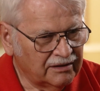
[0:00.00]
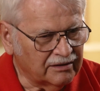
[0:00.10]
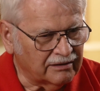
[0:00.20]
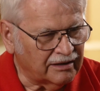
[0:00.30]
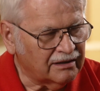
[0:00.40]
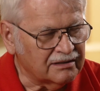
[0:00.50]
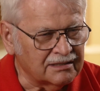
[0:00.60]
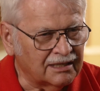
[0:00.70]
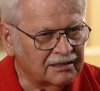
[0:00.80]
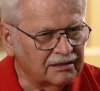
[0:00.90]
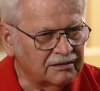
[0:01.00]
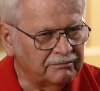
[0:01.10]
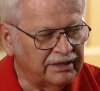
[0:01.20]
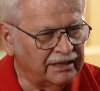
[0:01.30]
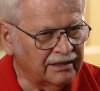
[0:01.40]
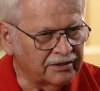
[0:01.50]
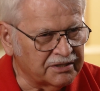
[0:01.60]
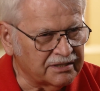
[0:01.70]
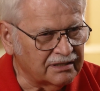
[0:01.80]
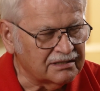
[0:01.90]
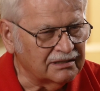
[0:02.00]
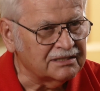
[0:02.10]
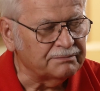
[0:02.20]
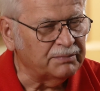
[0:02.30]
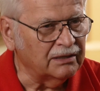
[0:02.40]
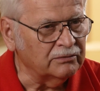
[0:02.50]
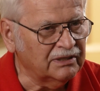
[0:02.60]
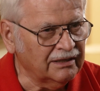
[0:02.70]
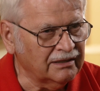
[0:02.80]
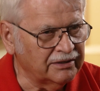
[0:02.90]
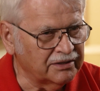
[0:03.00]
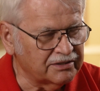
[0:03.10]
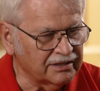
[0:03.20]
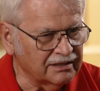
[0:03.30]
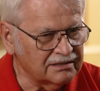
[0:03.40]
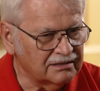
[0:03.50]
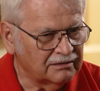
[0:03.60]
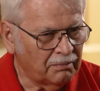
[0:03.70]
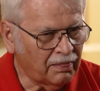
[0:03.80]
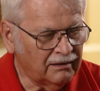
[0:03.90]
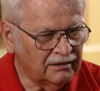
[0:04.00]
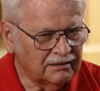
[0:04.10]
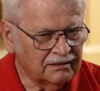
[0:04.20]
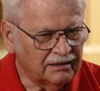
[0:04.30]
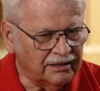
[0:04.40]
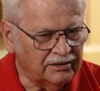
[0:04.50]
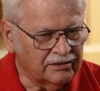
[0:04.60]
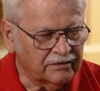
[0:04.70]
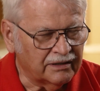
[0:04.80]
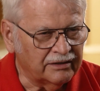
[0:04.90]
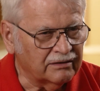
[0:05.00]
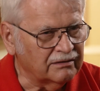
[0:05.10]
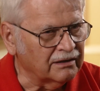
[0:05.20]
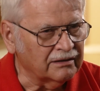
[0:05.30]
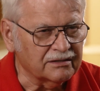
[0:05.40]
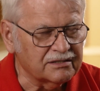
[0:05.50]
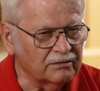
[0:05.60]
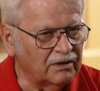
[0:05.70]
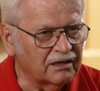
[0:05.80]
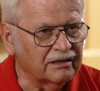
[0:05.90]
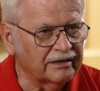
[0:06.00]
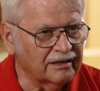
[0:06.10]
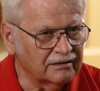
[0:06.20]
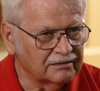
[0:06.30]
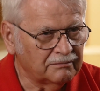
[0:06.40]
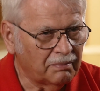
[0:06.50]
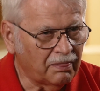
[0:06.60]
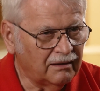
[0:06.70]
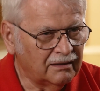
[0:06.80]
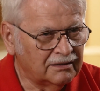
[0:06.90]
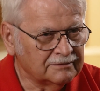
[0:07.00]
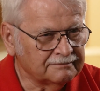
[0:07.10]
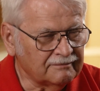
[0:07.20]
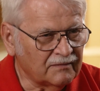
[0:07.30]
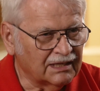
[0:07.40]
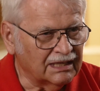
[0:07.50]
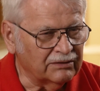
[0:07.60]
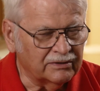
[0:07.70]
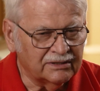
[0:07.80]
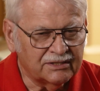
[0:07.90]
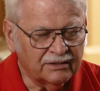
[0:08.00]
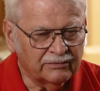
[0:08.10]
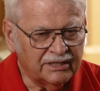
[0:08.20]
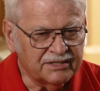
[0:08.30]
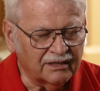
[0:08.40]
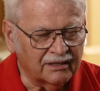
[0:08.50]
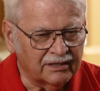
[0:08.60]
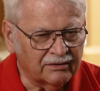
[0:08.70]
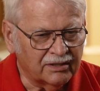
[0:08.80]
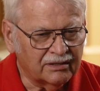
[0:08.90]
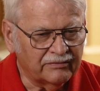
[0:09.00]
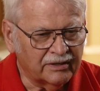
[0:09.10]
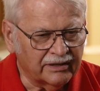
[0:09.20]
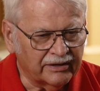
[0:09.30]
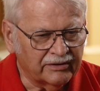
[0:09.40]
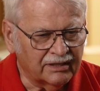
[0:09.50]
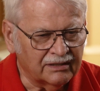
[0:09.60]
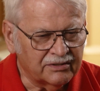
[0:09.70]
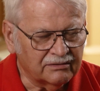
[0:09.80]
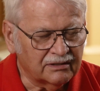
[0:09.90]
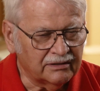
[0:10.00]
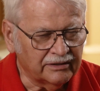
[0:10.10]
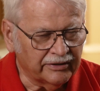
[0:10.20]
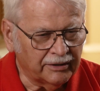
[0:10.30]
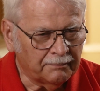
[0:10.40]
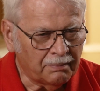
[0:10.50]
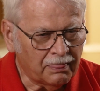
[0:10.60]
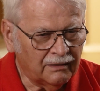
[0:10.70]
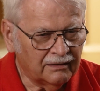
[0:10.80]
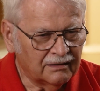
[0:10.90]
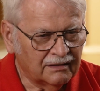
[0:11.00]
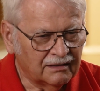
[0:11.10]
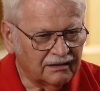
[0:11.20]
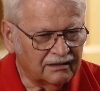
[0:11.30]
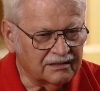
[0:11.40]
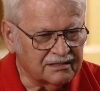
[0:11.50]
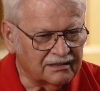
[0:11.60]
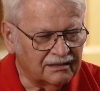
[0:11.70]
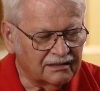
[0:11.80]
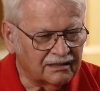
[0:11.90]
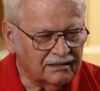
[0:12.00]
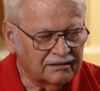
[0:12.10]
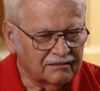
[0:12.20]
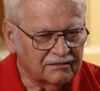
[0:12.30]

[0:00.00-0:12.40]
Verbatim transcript: Your heart is not beating in your chest, it's pounding in your chest, and you're trying your darndest to walk on air. And once you reach the other end of your area into the clearing, you see the